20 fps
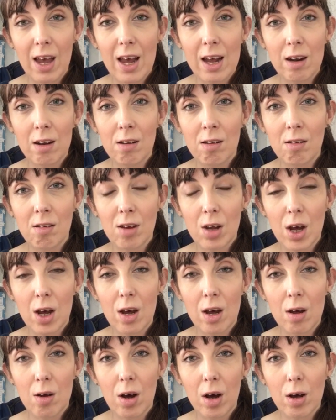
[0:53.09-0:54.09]
And
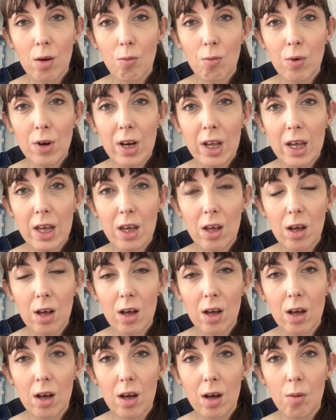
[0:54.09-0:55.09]
I really
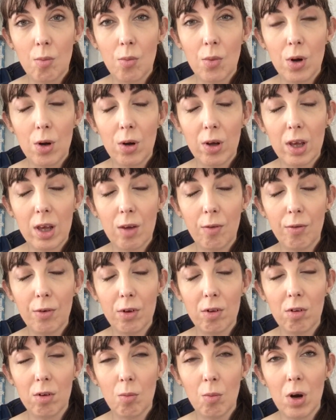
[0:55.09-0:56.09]
am looking for
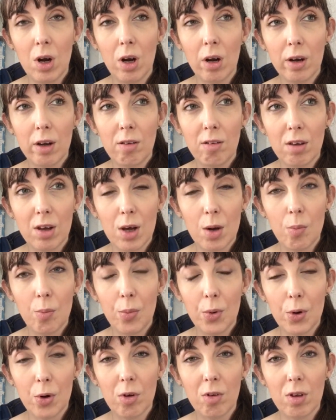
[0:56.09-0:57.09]
some lighter
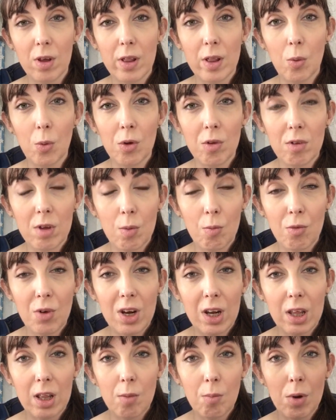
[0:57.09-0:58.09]
books, and the ones I'm
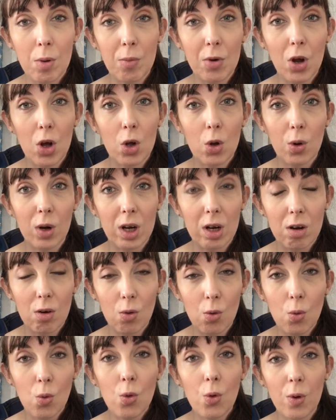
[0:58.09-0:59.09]
reading at the moment are
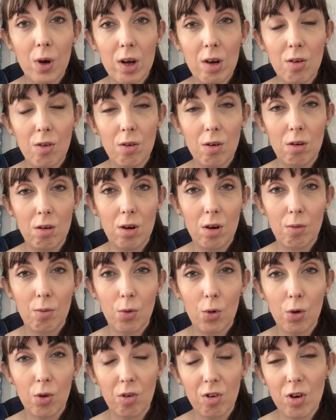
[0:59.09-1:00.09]
quite
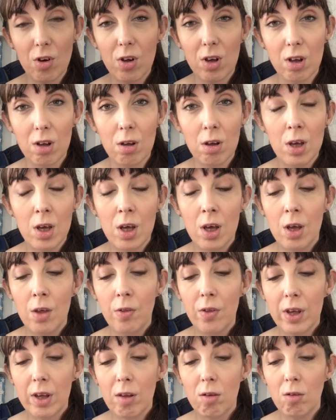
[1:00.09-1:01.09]
got darker
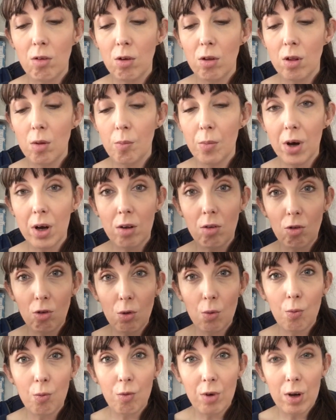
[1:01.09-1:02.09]
things to them, but I
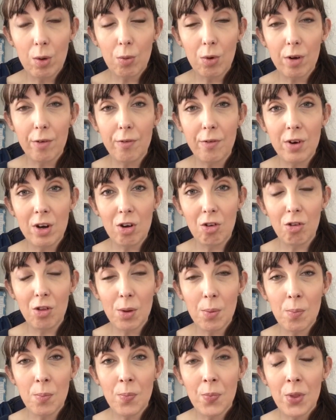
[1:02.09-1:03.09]
do really want to finish them.